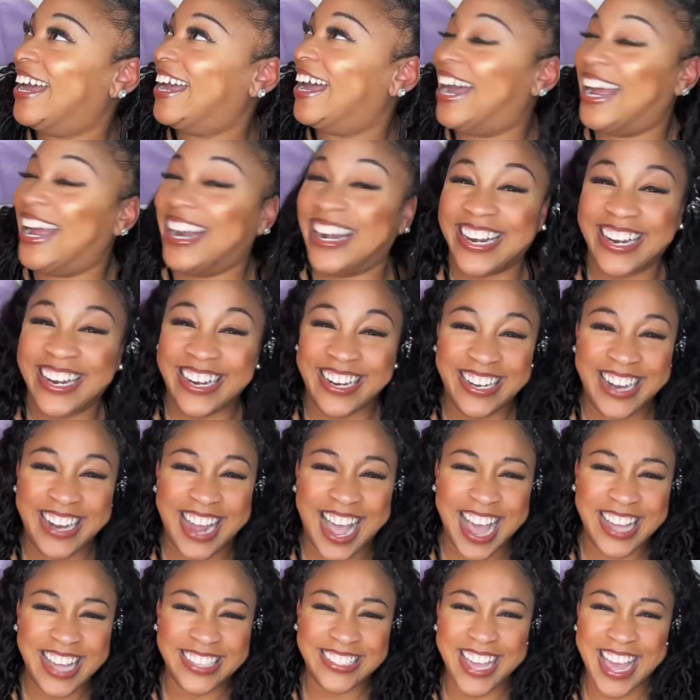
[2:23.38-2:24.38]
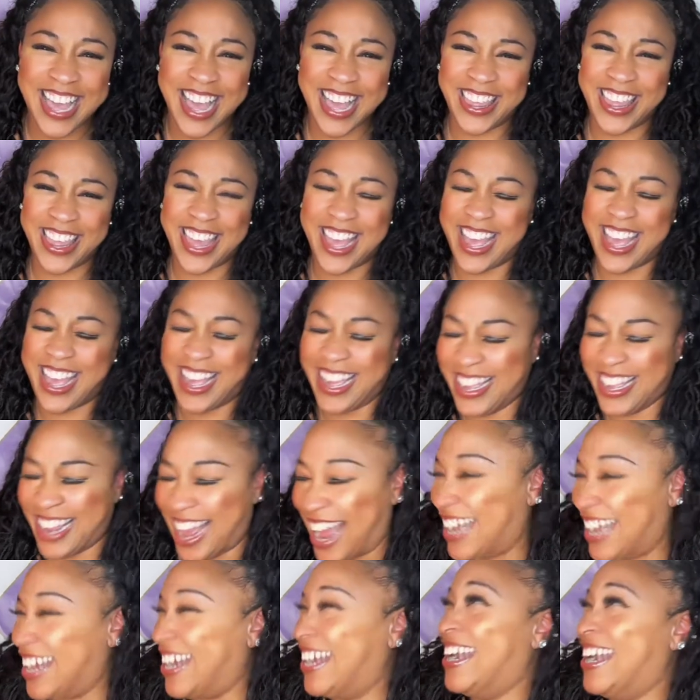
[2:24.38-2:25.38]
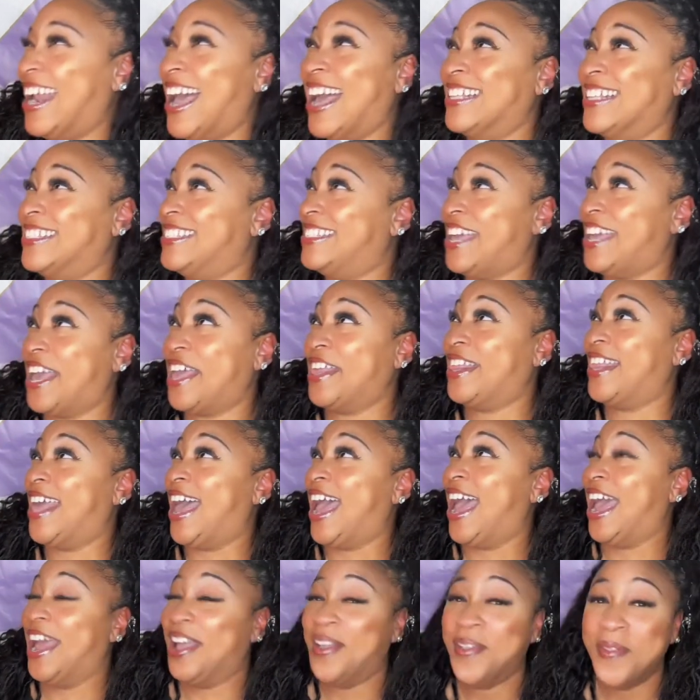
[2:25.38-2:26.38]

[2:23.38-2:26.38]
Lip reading: I did not say that.